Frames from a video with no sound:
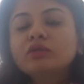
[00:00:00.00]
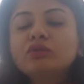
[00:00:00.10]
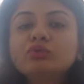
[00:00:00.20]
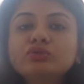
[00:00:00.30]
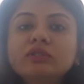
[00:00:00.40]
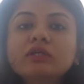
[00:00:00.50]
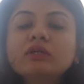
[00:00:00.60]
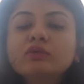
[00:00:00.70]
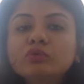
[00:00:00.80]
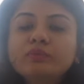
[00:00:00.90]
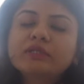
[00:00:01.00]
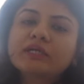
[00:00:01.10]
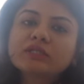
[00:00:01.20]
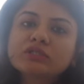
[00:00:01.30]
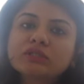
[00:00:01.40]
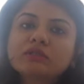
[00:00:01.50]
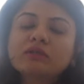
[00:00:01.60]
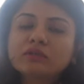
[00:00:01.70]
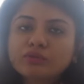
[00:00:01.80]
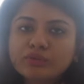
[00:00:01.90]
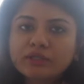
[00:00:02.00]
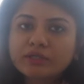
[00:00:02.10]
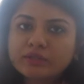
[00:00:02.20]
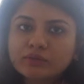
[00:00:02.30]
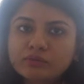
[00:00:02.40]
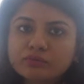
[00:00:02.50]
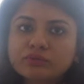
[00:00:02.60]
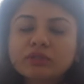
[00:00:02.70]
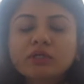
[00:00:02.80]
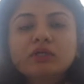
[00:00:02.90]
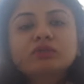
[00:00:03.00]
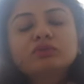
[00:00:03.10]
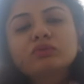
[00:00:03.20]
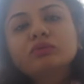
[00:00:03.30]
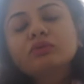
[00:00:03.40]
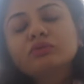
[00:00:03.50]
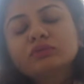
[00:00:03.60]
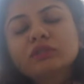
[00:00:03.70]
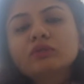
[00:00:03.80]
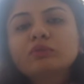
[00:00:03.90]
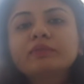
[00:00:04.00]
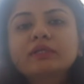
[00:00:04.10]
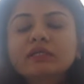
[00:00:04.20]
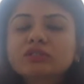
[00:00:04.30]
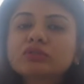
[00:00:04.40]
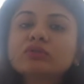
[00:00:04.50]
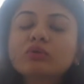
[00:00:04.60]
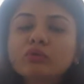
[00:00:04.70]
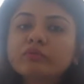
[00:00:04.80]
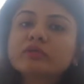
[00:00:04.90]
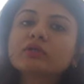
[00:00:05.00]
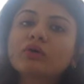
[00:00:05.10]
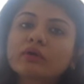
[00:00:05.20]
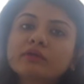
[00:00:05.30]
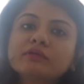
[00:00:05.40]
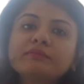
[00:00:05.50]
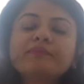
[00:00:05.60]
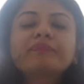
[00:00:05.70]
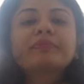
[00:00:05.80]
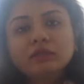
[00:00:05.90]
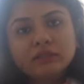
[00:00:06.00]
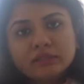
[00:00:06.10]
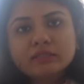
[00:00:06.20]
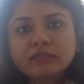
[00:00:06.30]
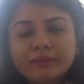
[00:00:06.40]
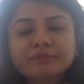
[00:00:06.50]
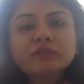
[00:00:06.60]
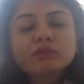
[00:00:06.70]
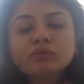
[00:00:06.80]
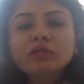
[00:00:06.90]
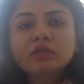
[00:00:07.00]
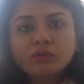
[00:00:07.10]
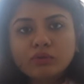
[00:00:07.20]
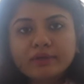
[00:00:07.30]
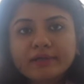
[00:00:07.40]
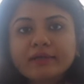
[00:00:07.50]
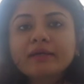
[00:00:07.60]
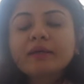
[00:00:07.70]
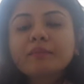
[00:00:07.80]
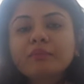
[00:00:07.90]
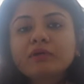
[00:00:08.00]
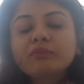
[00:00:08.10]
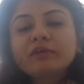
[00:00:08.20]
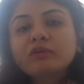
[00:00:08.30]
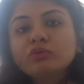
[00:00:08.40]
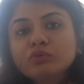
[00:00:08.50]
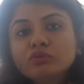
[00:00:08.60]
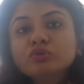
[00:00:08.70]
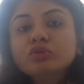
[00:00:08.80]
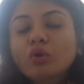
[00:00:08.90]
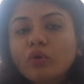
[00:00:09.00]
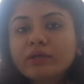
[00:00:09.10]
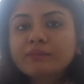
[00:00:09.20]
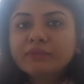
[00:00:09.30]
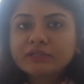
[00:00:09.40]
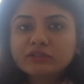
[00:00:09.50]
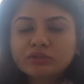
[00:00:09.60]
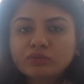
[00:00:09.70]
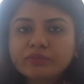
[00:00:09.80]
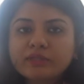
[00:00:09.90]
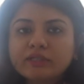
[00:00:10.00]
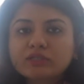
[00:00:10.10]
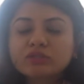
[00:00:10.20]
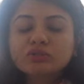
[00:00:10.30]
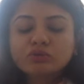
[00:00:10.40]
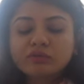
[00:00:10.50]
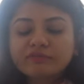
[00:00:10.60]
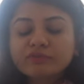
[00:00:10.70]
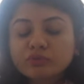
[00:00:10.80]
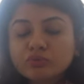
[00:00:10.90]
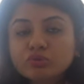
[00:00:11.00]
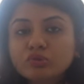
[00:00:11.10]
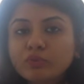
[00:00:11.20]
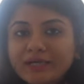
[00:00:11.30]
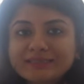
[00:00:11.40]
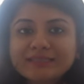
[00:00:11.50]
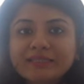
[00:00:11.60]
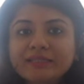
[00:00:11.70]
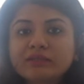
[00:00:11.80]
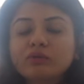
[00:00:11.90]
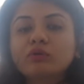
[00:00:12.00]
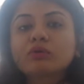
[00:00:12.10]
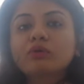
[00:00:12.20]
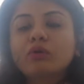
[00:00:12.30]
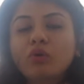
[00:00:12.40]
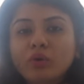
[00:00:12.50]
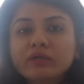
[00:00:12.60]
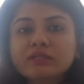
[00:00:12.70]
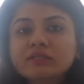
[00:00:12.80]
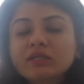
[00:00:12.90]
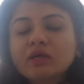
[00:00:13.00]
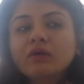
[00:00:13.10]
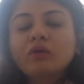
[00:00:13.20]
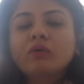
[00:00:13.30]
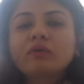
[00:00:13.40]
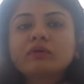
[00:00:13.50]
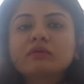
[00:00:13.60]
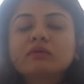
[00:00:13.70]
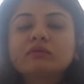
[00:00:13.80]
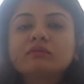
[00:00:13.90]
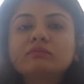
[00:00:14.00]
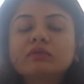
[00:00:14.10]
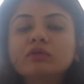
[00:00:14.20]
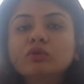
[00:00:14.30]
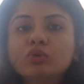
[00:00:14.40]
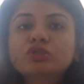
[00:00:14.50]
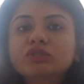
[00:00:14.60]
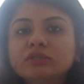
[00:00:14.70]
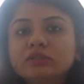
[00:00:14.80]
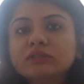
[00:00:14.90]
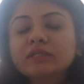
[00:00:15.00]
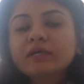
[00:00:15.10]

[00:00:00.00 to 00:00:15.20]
using lubrication during intercourse. So using lubrication over a condom is absolutely okay, but when you use oil-based lubrications, or if you used Vaseline or oils or lotions,